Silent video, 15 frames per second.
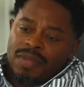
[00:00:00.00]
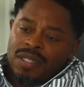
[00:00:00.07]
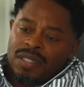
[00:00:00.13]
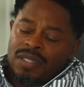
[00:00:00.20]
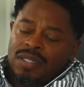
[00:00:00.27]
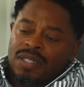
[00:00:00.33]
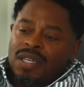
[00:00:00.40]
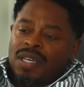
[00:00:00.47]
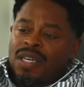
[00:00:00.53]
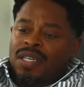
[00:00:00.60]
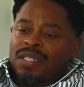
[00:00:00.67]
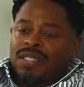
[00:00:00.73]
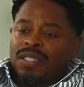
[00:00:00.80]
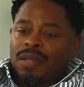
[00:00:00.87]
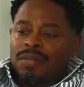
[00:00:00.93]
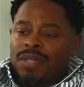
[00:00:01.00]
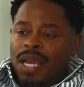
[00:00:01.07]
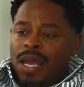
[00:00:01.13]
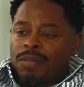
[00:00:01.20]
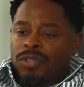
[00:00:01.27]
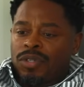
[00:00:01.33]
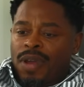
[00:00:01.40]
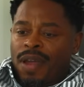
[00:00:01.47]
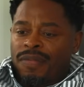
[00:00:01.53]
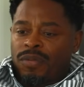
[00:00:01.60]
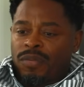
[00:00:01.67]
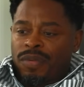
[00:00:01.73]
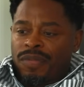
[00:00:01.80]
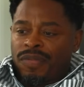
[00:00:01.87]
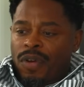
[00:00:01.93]
it's sometimes you have
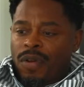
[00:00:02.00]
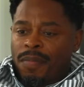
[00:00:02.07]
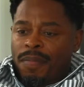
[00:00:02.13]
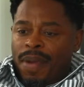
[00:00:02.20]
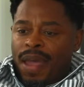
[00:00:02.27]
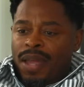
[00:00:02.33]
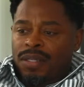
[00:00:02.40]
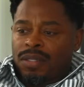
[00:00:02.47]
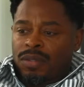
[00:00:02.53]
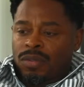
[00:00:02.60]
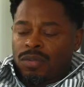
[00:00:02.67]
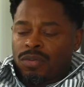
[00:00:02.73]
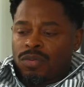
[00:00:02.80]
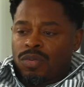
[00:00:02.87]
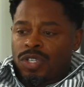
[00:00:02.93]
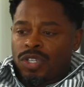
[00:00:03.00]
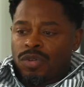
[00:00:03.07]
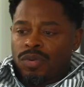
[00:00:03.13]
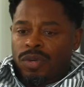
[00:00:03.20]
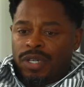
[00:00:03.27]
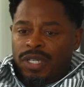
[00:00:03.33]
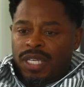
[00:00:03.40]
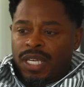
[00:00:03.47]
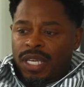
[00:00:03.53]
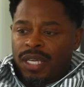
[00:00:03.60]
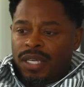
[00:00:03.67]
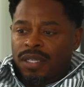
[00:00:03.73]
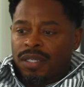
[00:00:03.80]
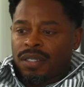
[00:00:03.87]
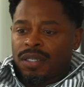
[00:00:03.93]
to revert back to when you were a
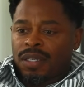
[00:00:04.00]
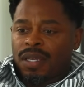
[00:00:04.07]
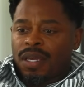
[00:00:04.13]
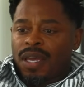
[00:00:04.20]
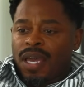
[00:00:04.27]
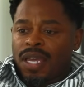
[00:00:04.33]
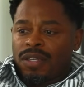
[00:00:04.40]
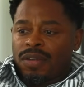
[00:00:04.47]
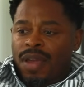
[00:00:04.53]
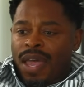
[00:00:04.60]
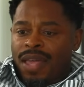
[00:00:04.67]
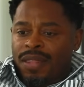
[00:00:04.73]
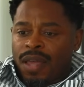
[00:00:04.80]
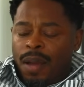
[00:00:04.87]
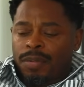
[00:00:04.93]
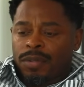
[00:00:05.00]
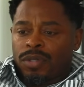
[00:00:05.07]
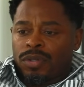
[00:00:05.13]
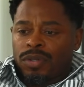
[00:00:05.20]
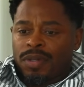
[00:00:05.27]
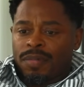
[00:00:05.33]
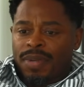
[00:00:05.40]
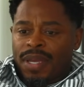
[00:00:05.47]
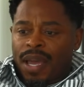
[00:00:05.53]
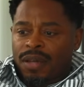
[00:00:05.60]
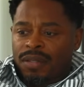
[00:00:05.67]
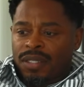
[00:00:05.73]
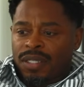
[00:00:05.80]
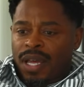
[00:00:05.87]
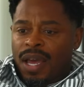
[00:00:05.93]
kid and you had the opportunity to be
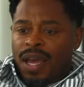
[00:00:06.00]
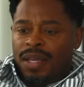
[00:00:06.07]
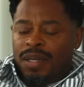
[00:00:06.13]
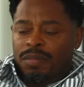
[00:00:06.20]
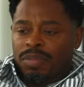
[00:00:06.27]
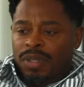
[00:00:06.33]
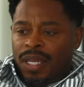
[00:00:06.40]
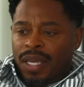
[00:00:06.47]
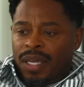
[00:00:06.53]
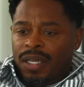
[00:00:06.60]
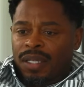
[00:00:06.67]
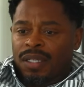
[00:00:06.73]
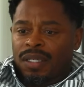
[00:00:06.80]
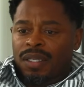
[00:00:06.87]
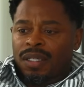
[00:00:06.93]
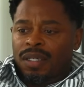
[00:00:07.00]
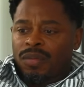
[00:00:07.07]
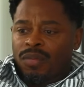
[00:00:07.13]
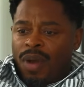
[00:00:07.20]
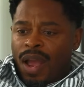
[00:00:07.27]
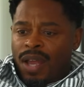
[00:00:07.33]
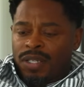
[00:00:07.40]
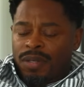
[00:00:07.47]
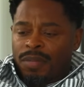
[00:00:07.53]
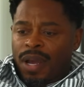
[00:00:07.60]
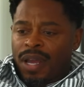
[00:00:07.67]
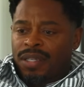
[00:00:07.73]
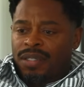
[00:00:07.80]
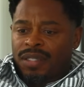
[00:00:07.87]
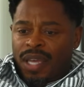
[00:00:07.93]
outside and play, ride your
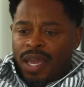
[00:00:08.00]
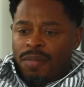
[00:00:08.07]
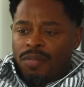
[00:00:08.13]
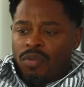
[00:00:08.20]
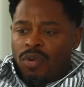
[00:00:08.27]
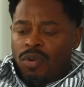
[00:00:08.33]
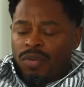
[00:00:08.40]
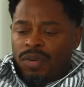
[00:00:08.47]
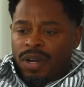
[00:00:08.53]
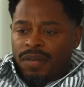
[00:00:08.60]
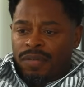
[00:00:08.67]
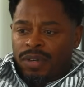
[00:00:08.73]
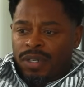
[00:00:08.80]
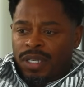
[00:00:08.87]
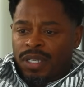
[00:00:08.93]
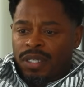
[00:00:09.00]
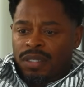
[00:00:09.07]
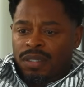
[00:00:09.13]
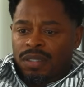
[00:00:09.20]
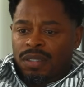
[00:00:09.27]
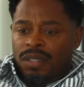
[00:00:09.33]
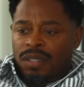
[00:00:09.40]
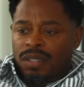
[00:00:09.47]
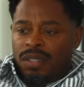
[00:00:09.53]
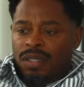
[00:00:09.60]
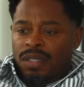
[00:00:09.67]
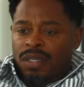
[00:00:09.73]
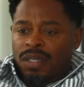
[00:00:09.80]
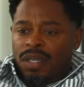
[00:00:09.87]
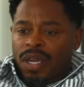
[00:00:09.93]
bike, skateboard, whatever it is,
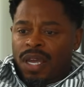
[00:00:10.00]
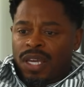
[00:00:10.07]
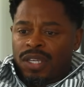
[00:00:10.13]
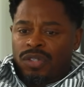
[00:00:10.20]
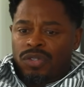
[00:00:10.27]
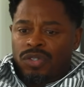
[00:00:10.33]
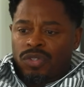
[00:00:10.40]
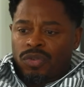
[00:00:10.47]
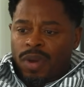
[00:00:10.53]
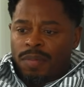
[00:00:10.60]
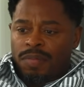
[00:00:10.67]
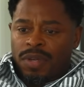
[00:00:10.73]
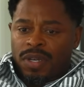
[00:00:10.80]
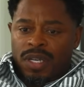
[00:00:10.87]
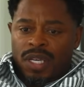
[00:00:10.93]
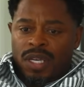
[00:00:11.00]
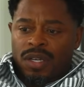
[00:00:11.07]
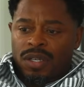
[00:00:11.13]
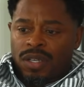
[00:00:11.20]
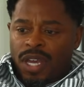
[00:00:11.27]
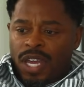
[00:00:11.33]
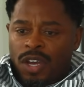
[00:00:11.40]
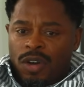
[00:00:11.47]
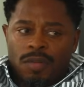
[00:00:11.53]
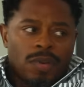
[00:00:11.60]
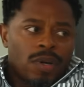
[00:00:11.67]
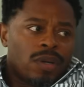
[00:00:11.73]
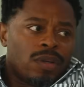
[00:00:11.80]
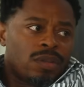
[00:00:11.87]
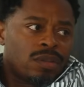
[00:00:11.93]
and you scrape your knee or your
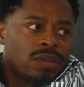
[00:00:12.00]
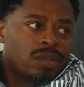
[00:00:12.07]
elbow.